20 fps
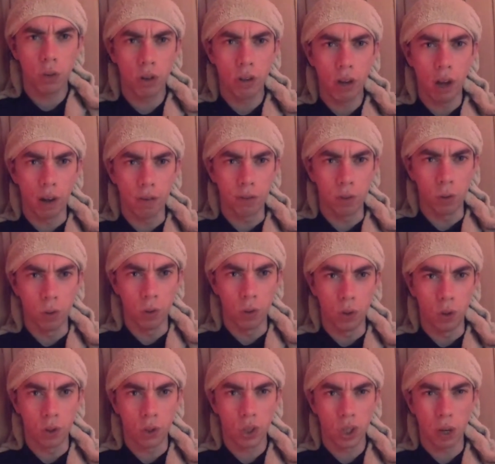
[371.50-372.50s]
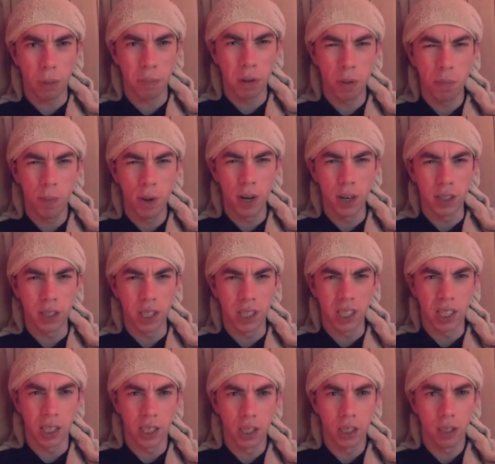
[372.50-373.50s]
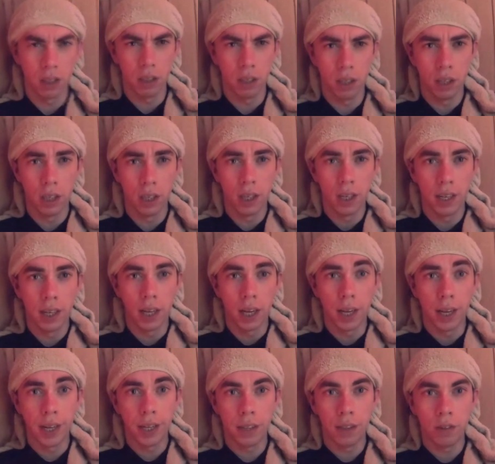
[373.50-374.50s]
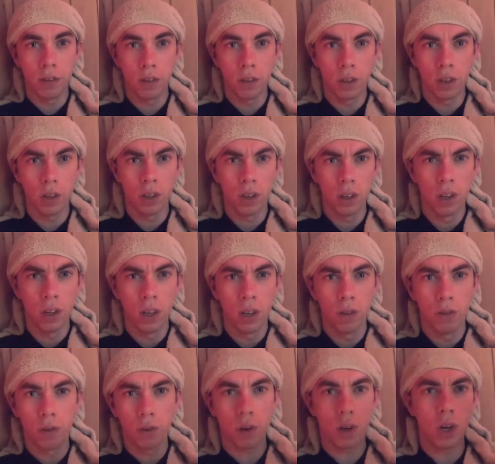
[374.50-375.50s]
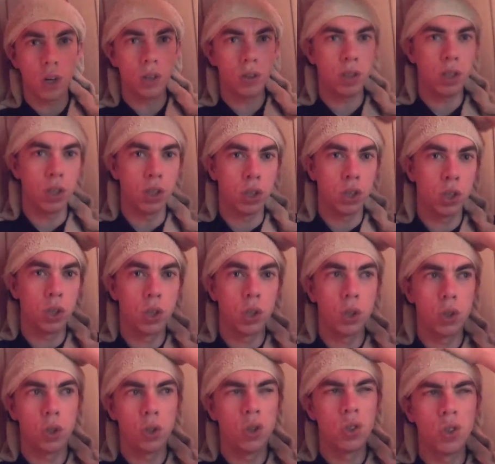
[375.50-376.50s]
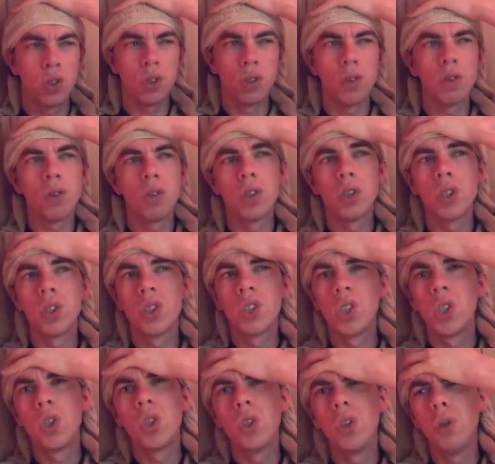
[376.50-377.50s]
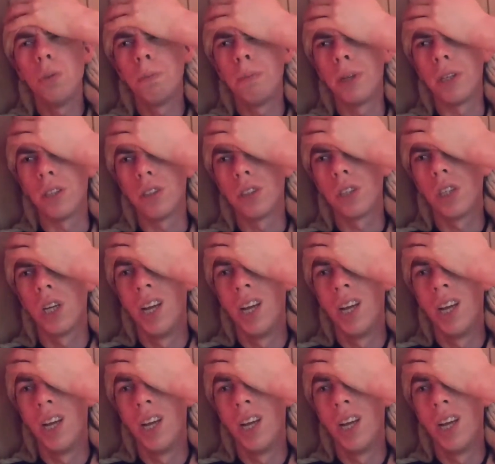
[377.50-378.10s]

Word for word: we have to learn some humility. And for all this stupid,